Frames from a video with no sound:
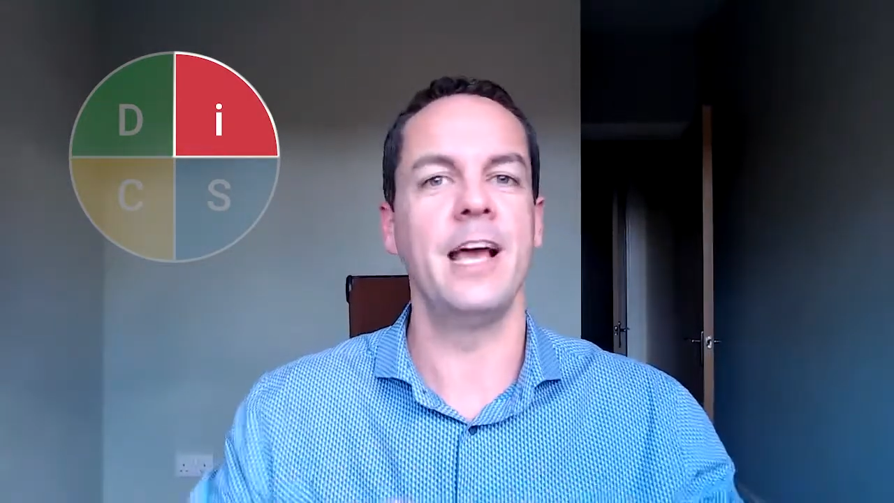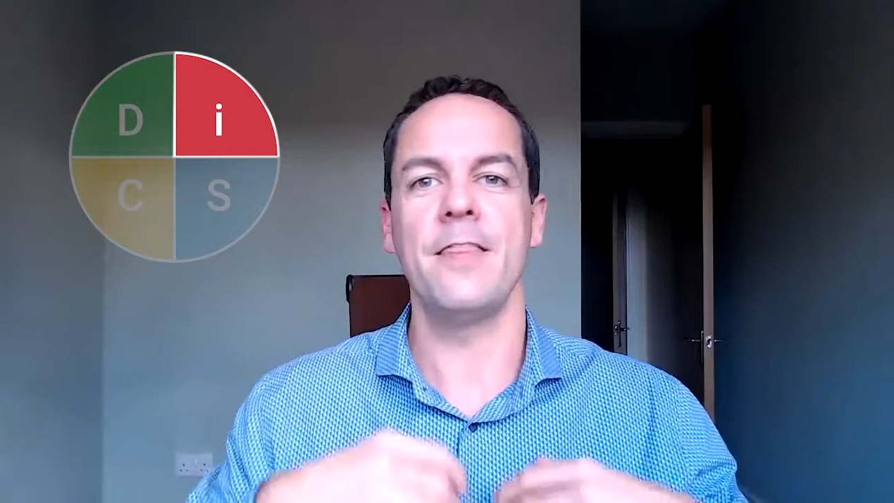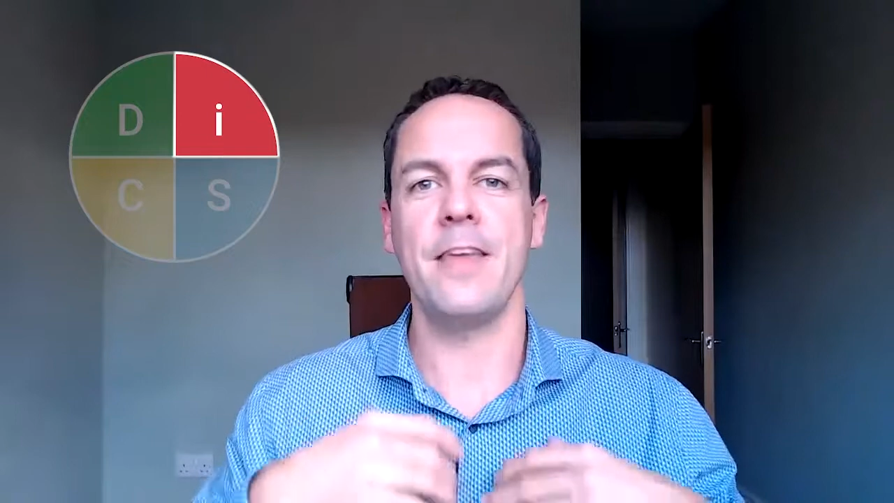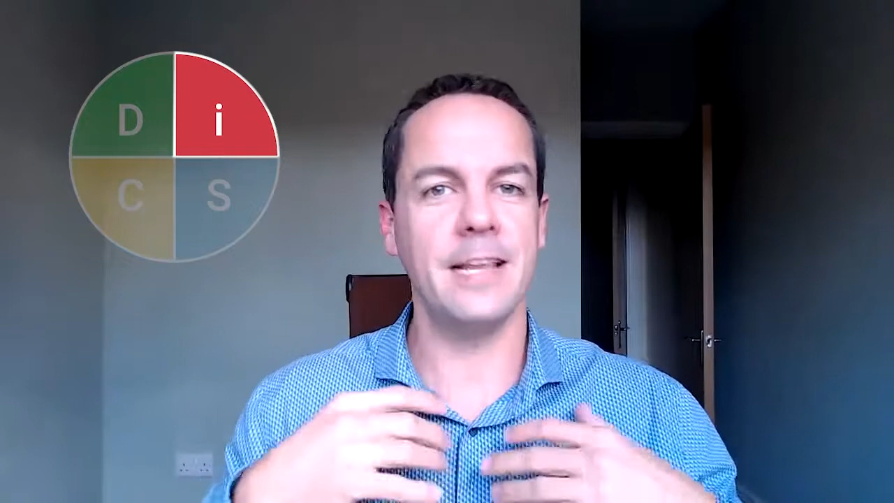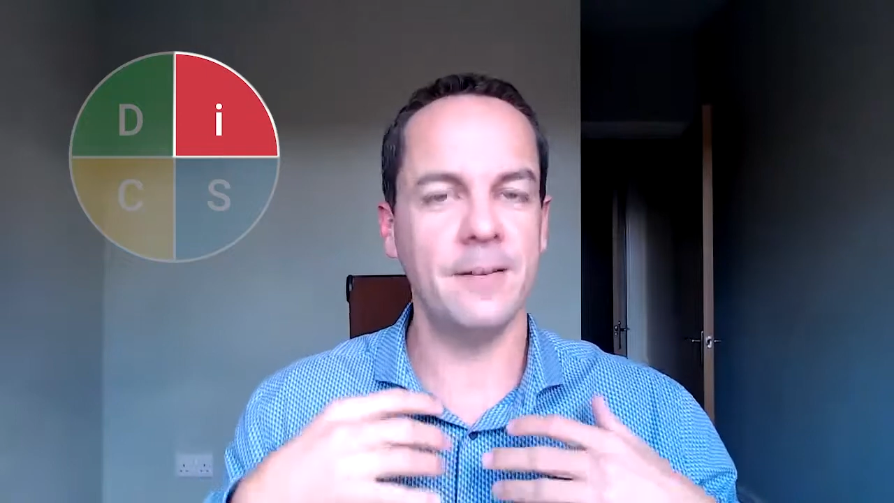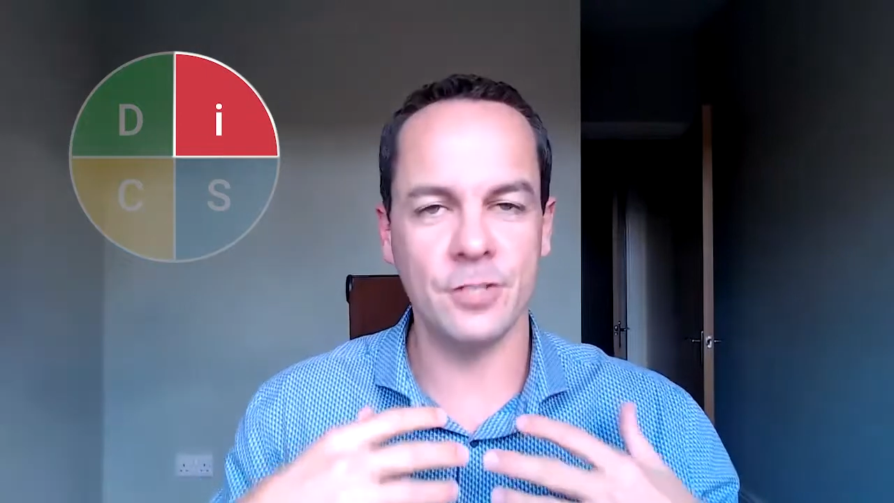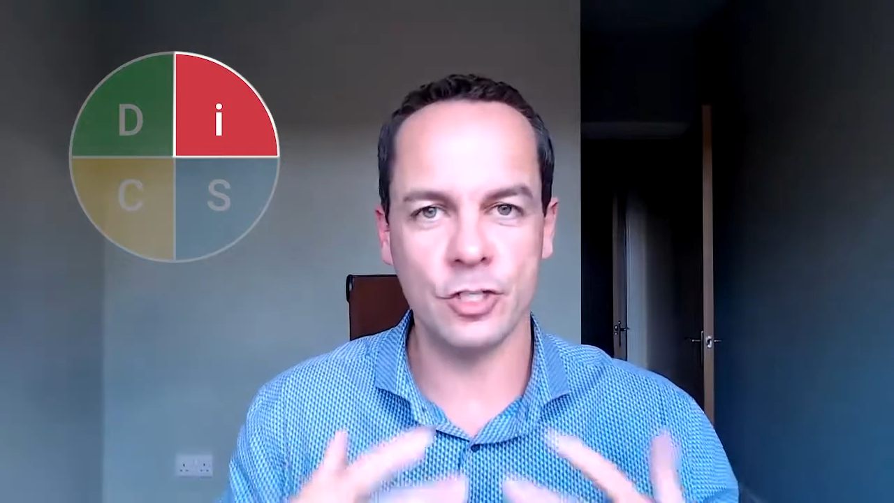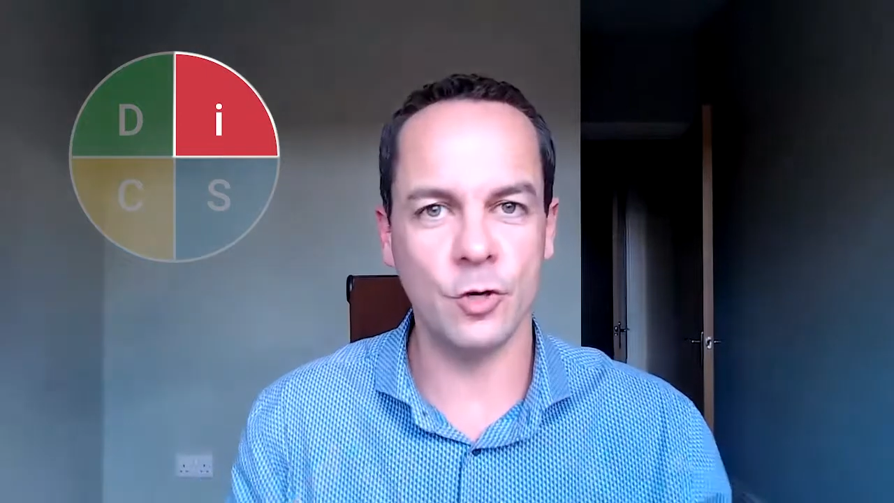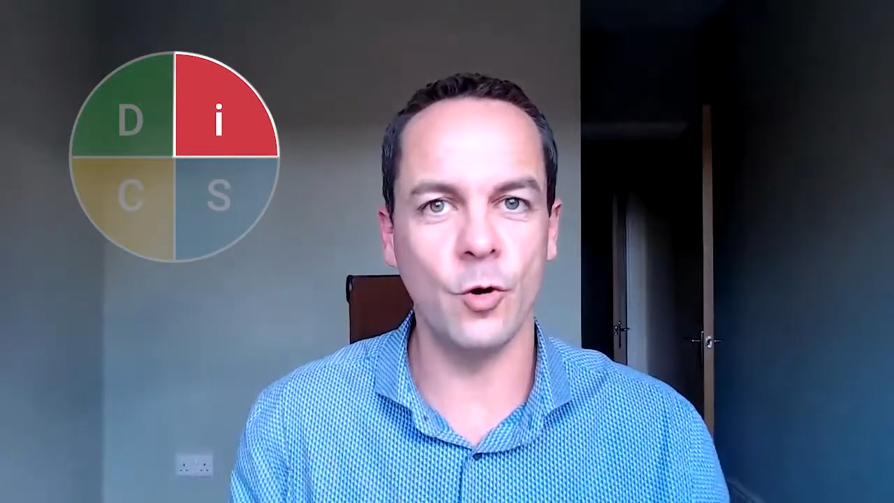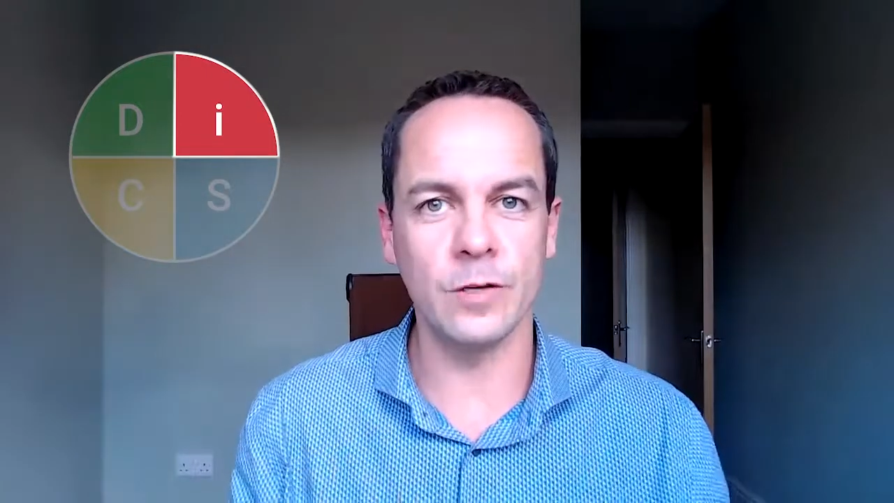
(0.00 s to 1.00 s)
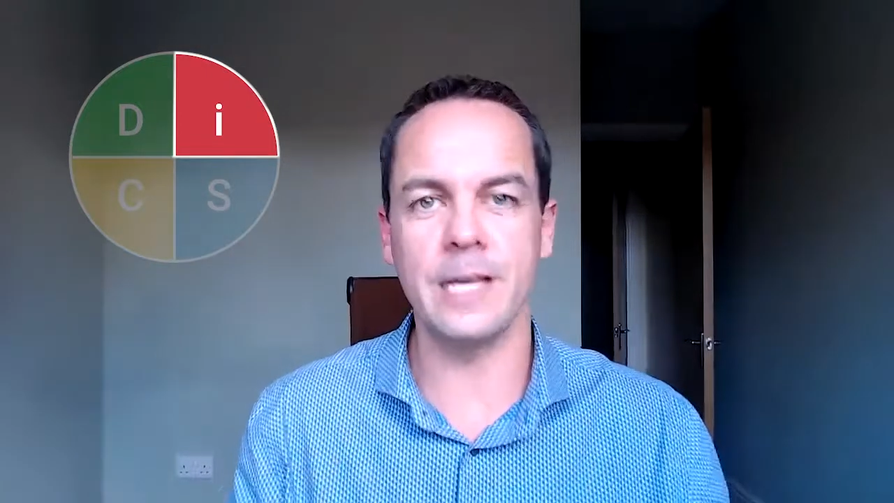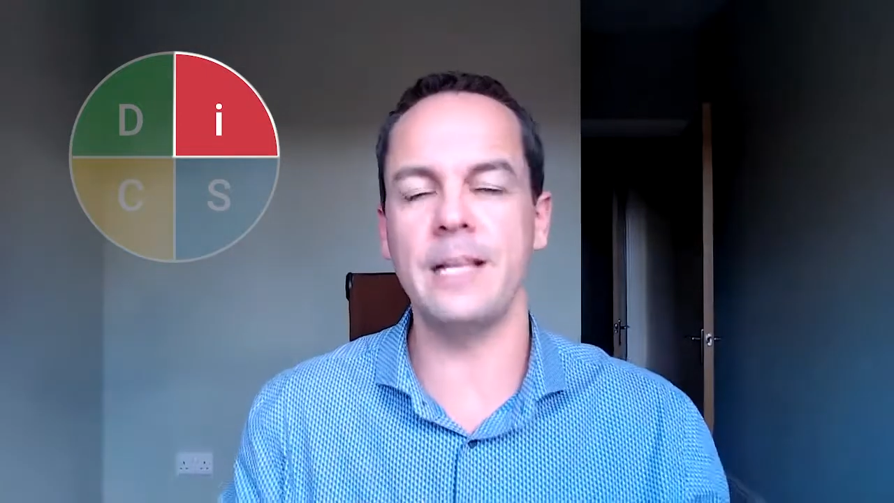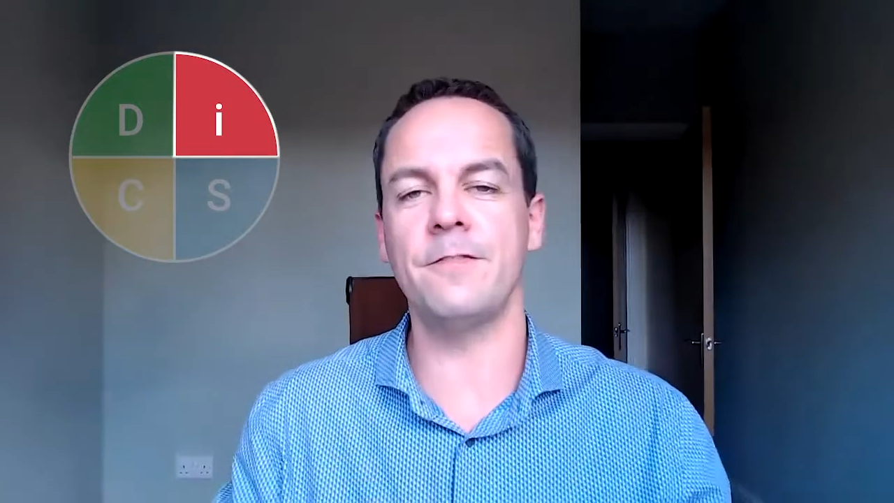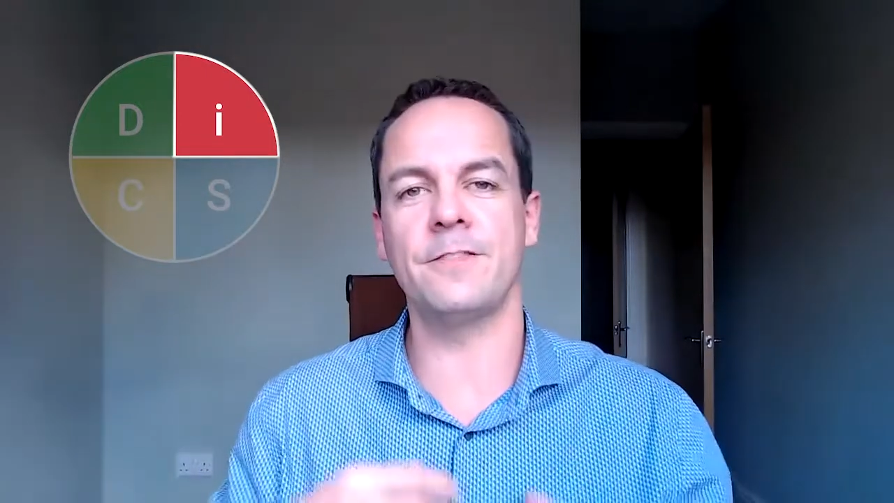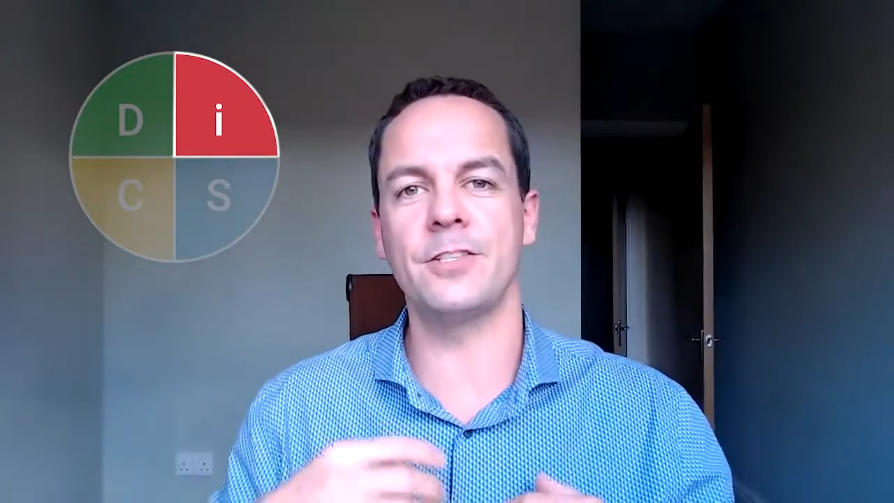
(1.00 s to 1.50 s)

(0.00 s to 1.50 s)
They love to talk. They love